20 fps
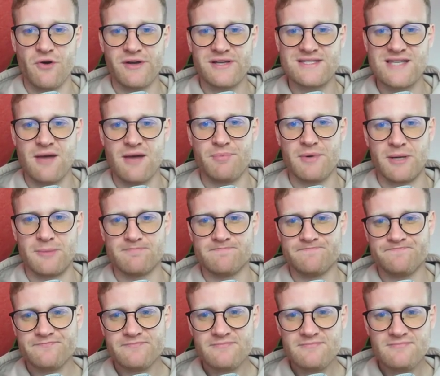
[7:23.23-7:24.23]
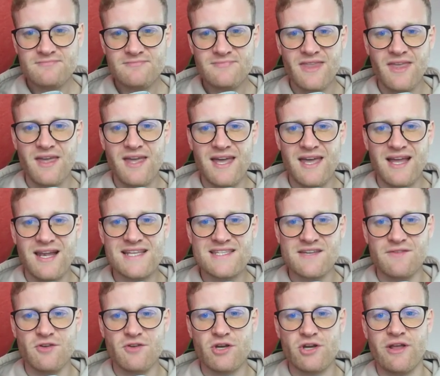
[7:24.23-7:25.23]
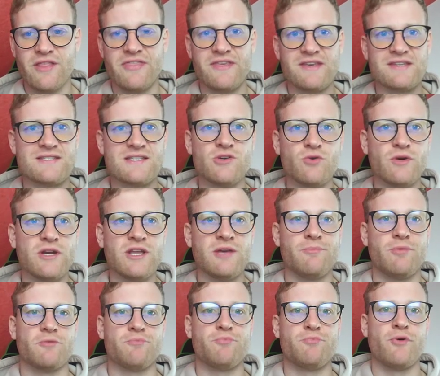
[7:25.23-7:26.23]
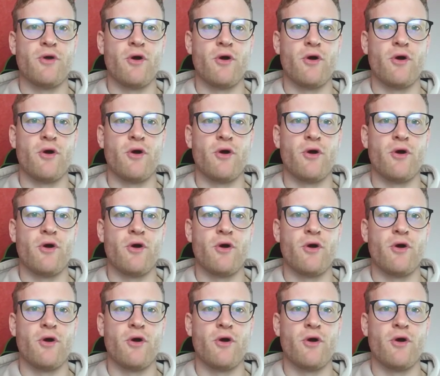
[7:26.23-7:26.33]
For example, let's have a look at this Unibot